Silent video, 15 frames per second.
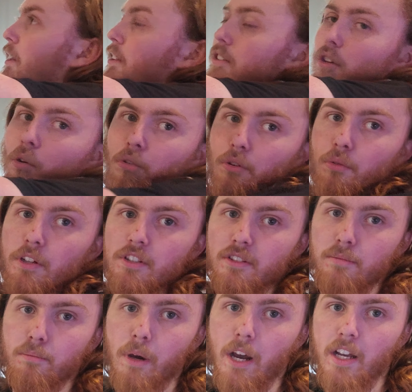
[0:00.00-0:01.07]
I think the only
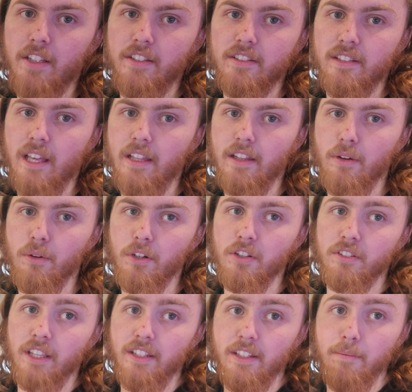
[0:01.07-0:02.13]
reason mine's slightly lower
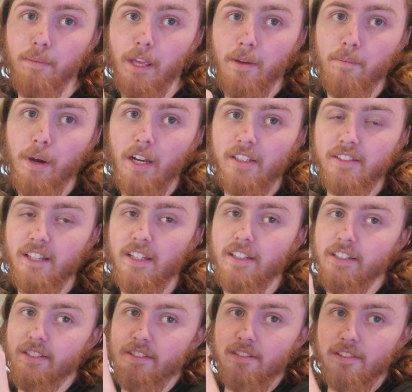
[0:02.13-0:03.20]
because I did make my
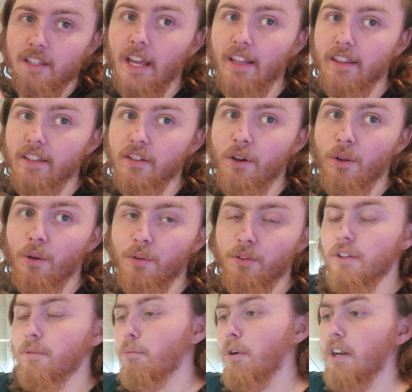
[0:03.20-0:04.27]
stand just slightly taller
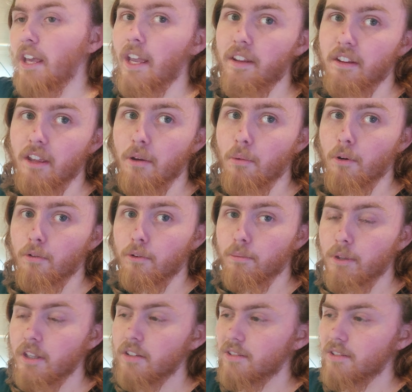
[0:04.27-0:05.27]
than what an ADA one would be.